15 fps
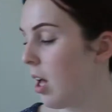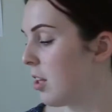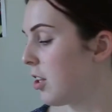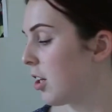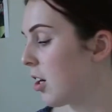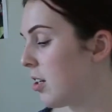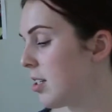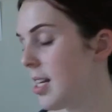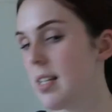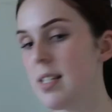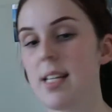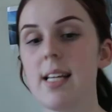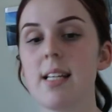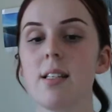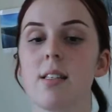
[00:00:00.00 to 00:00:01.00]
The
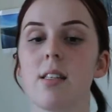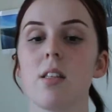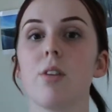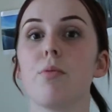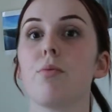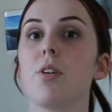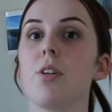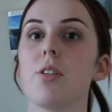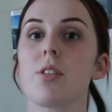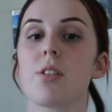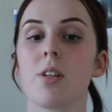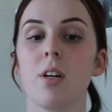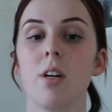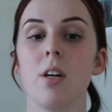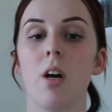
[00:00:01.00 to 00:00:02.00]
content is the root
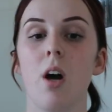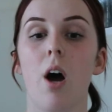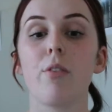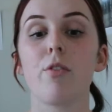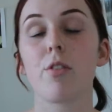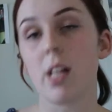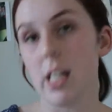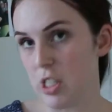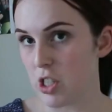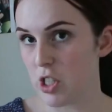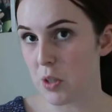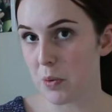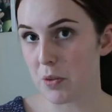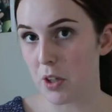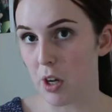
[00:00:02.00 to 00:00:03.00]
of the
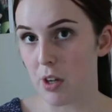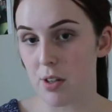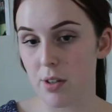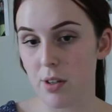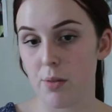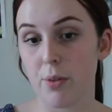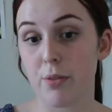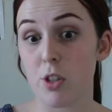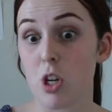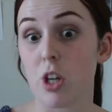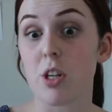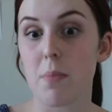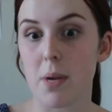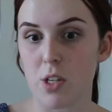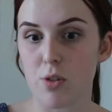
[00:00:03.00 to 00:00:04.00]
relationship with the
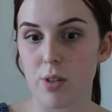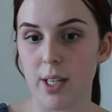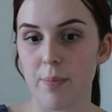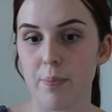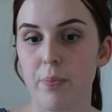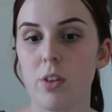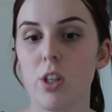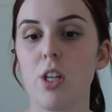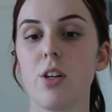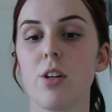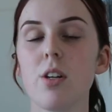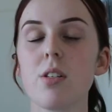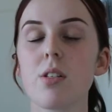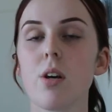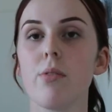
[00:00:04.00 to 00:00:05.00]
documentary. The
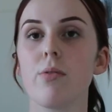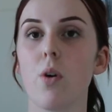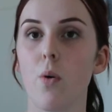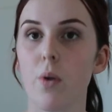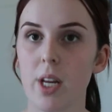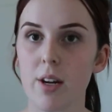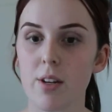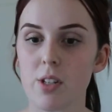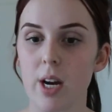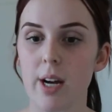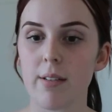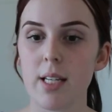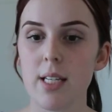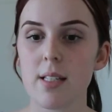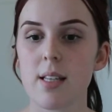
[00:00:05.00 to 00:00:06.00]
use of audio
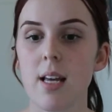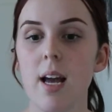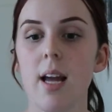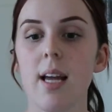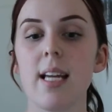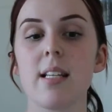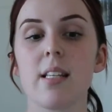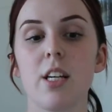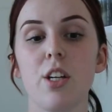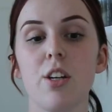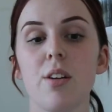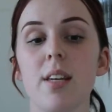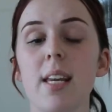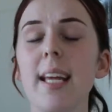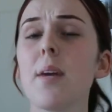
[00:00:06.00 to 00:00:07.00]
diaries is a
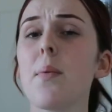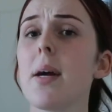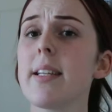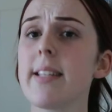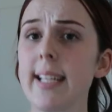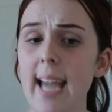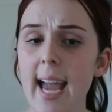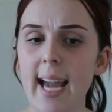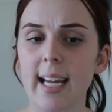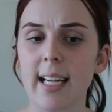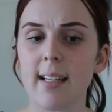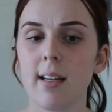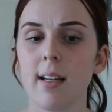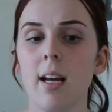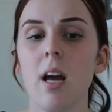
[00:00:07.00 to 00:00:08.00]
unique way to
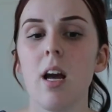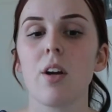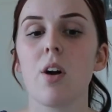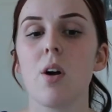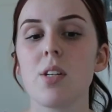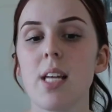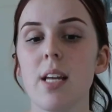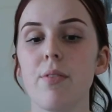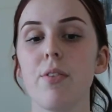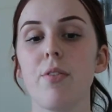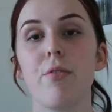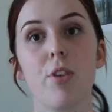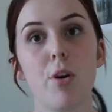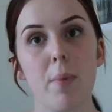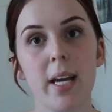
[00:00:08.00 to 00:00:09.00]
gain content for
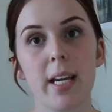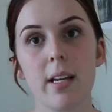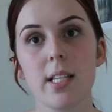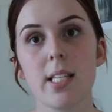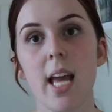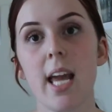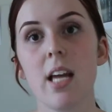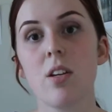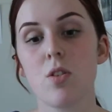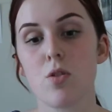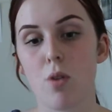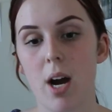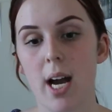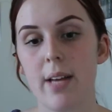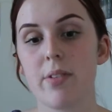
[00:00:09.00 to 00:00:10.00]
filmmakers and
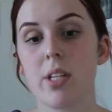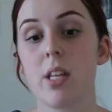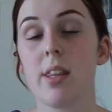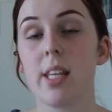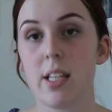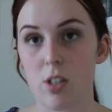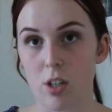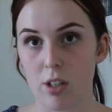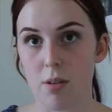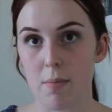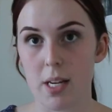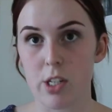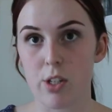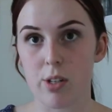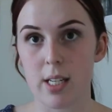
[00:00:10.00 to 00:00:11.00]
drives the
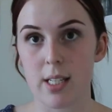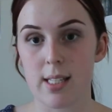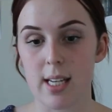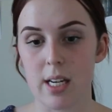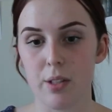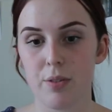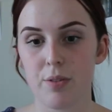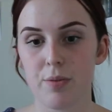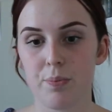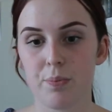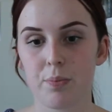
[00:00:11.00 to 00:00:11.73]
documentary itself.